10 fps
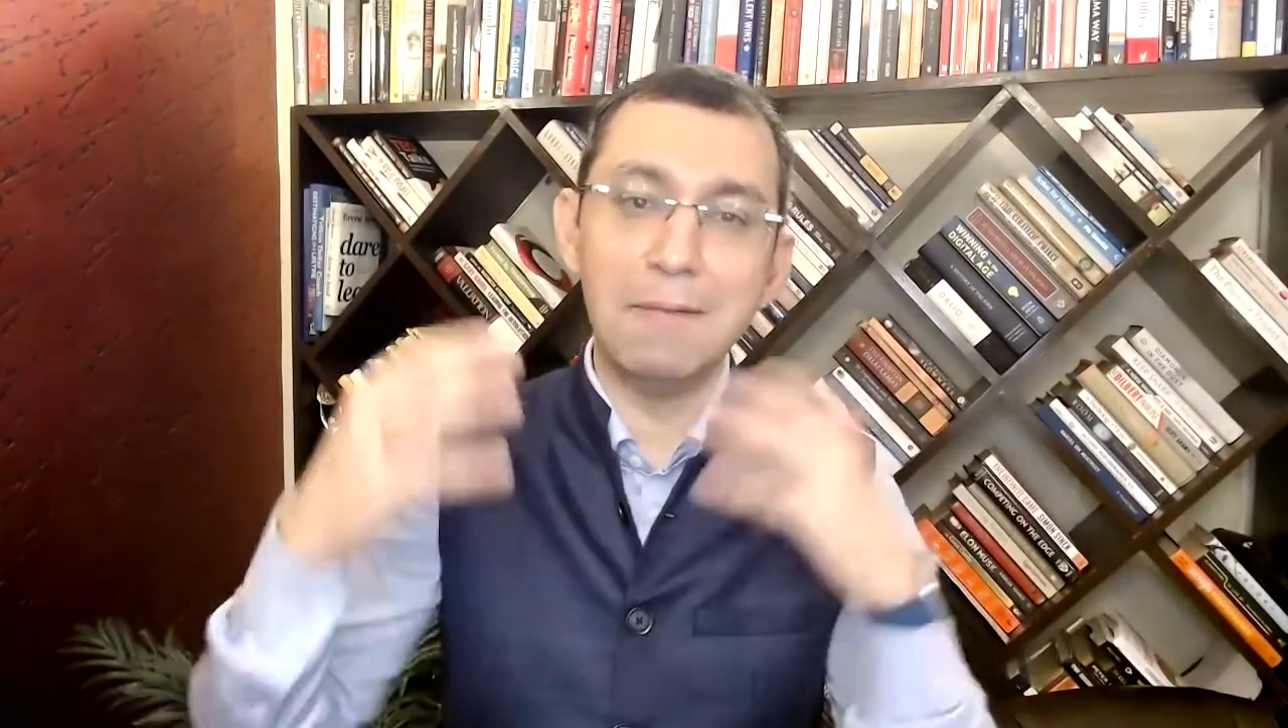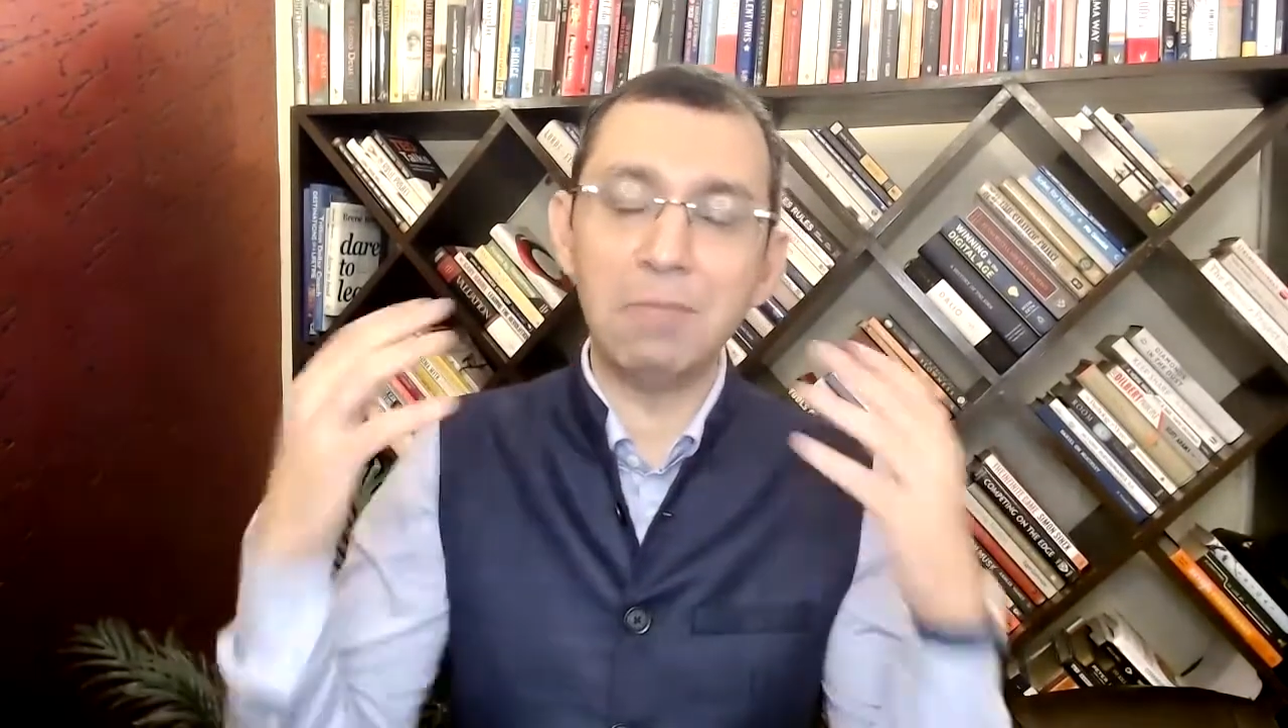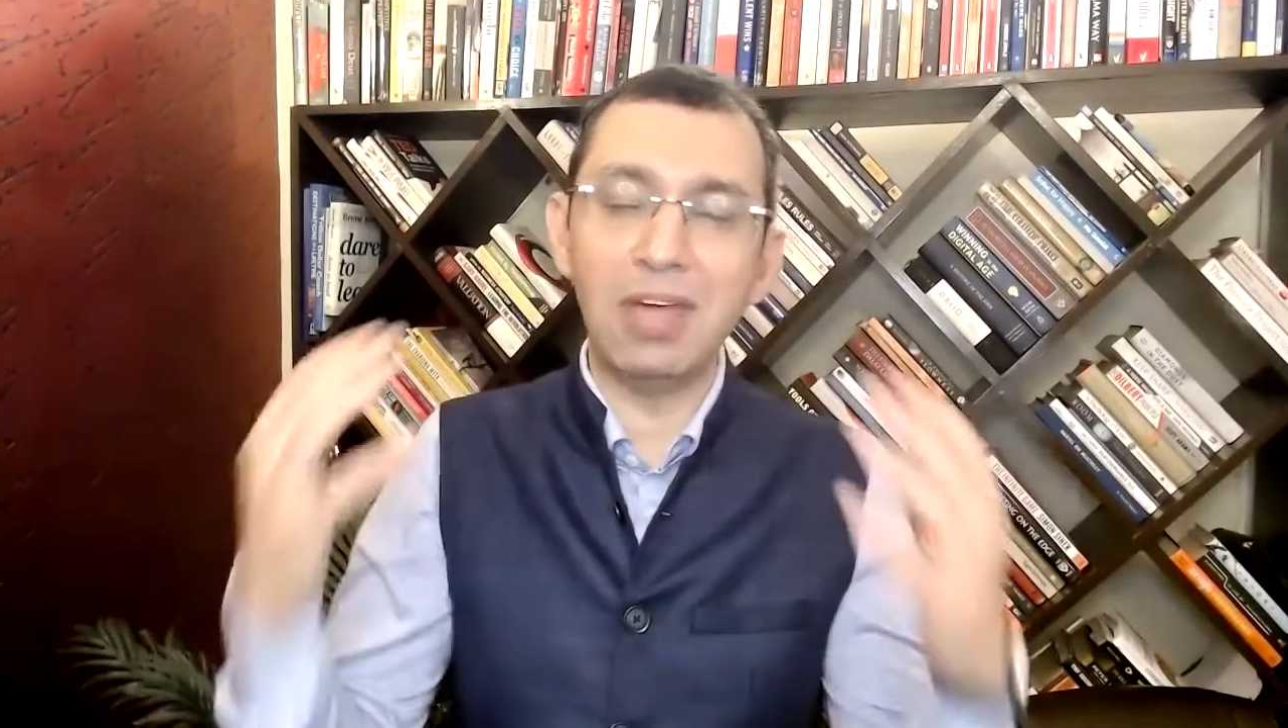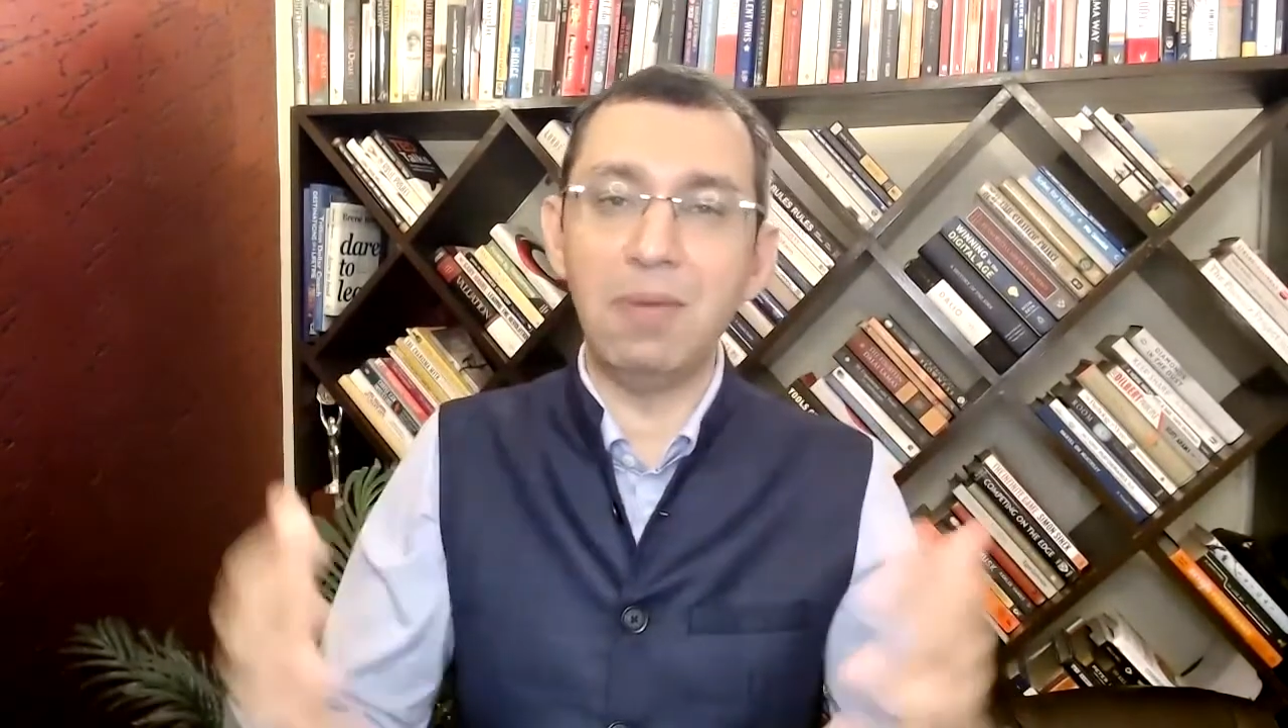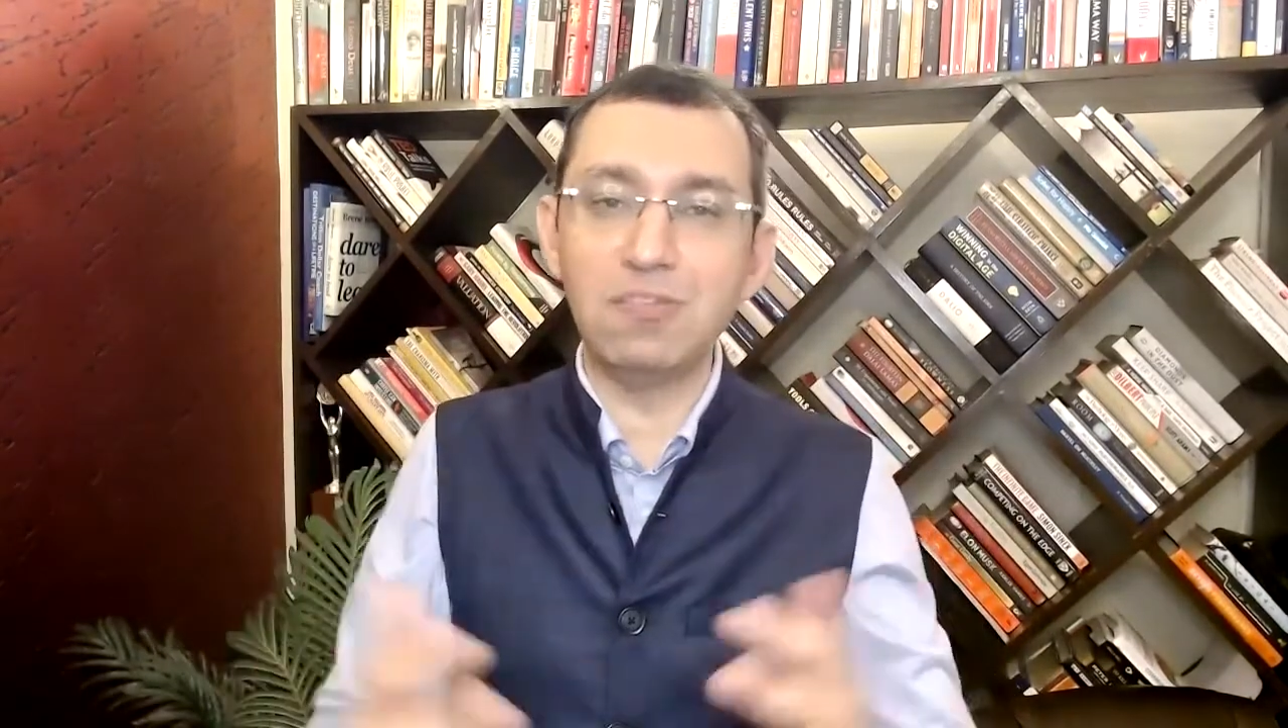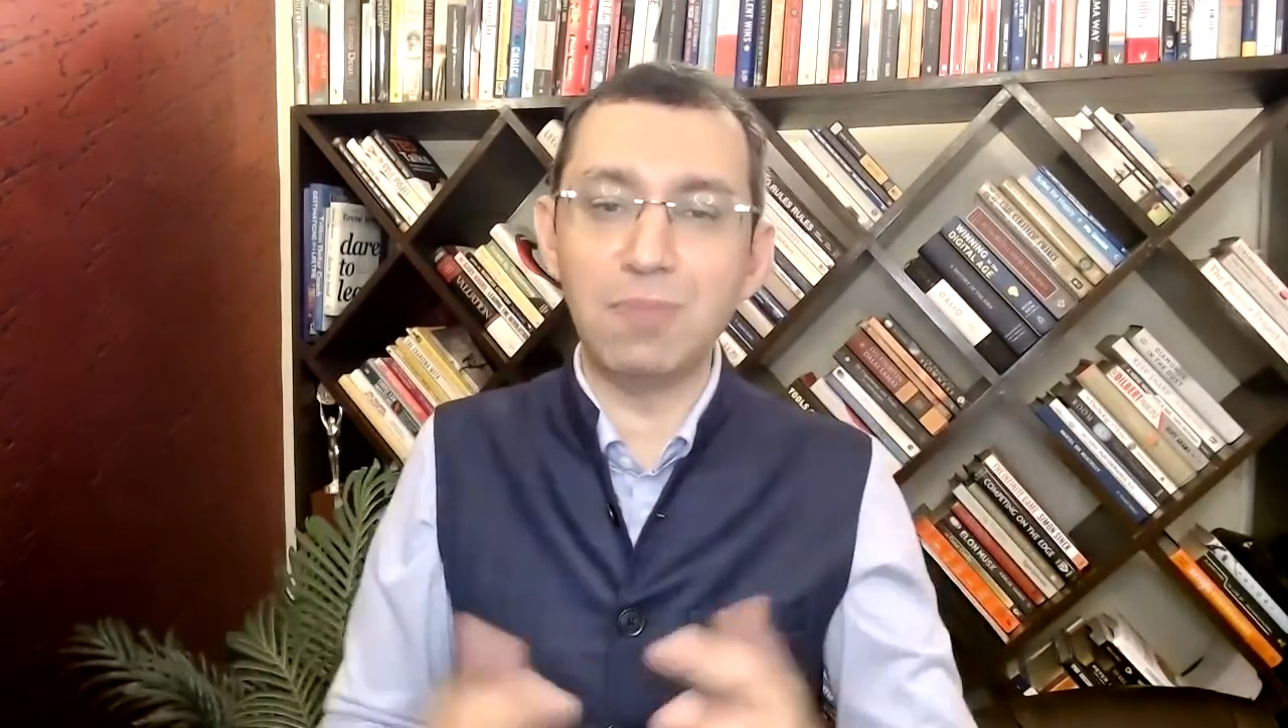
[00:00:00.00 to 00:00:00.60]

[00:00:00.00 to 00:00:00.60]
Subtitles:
and best